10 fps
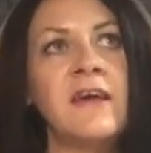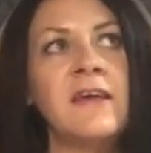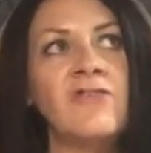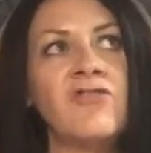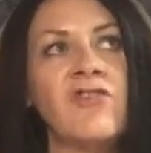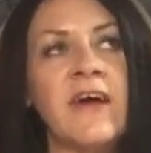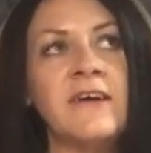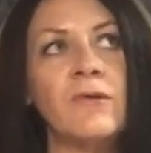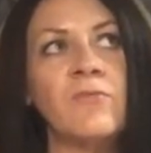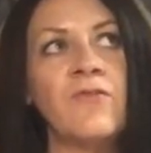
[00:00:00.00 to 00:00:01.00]
Each
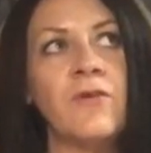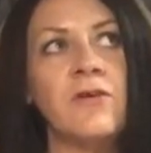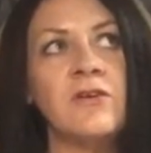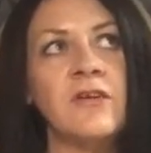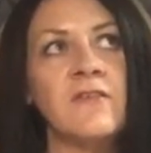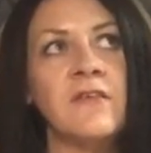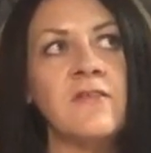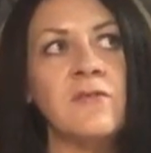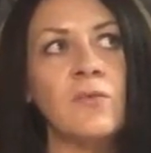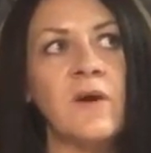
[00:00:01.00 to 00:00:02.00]
day I'm finding
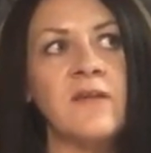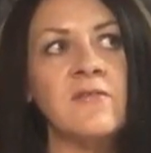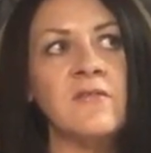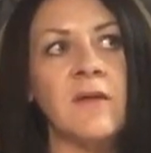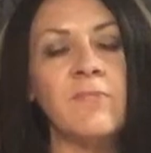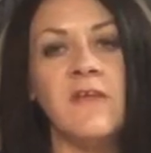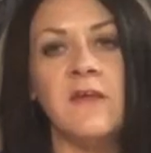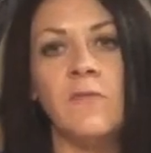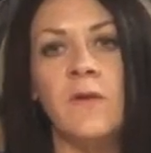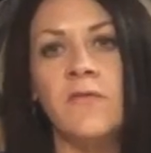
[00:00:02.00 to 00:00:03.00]
there's always
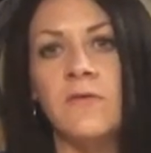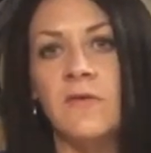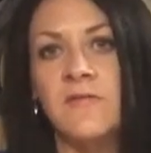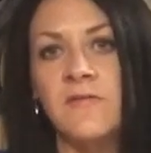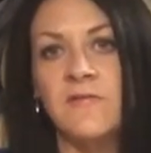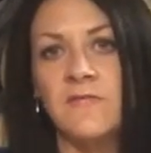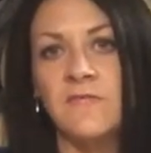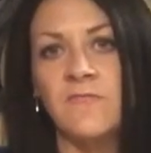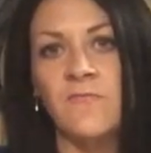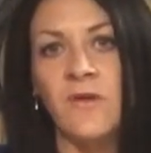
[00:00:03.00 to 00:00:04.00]
something, whether it's
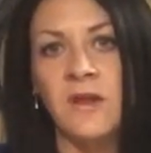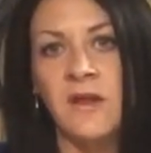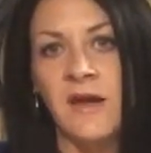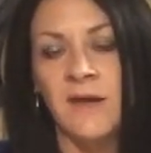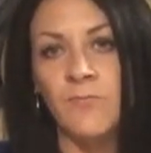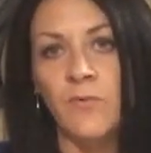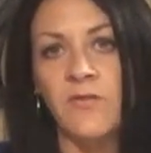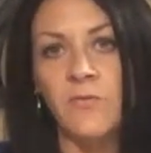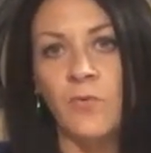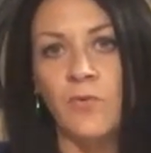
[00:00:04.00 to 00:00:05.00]
filling up
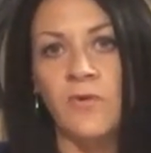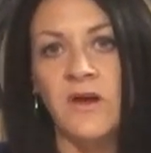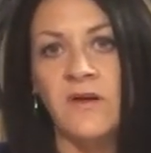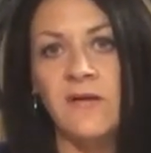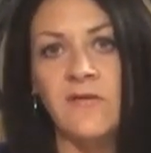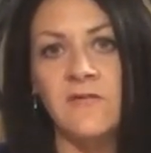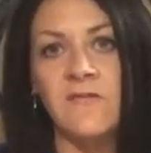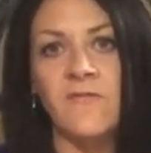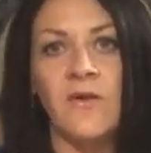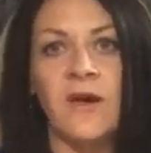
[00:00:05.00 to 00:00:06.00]
with water, because
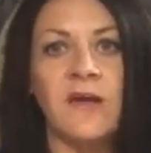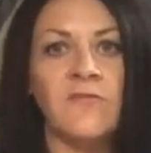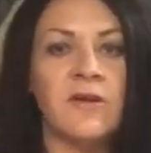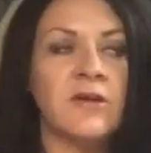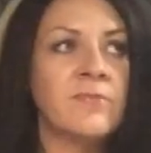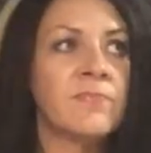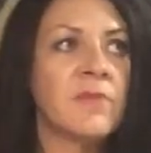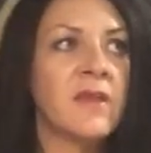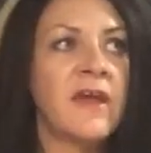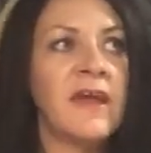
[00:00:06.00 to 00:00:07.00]
if I have a
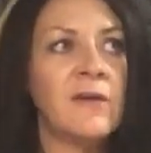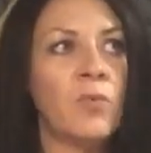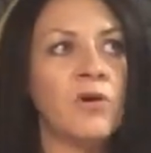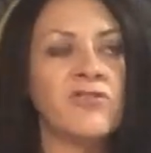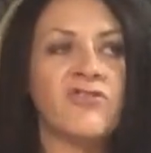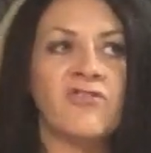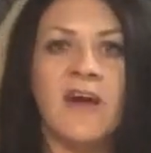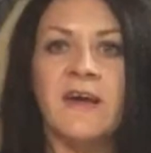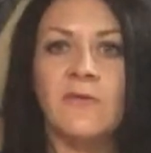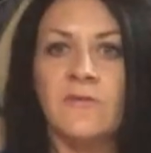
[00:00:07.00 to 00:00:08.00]
hair wash
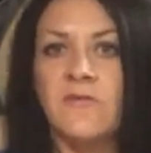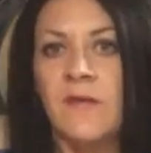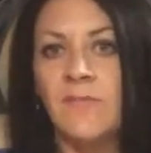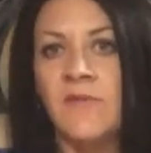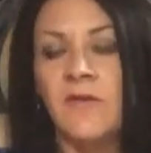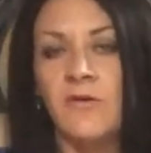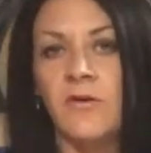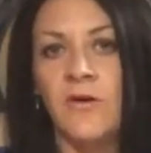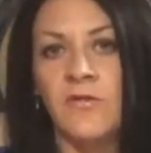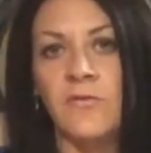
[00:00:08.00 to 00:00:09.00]
day or something, I
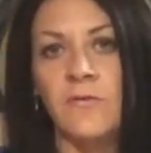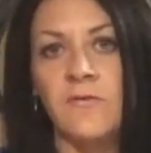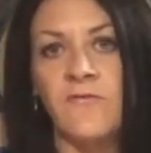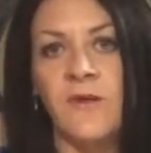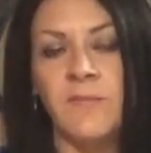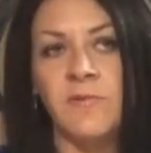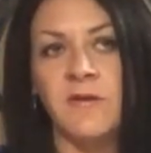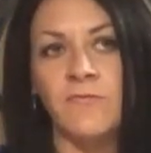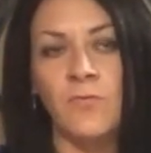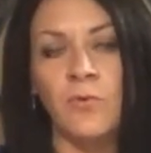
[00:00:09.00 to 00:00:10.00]
go through a fair
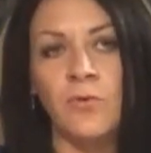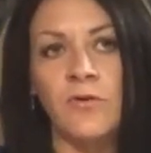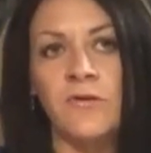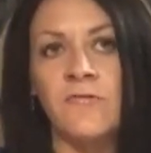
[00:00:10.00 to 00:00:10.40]
bit of water.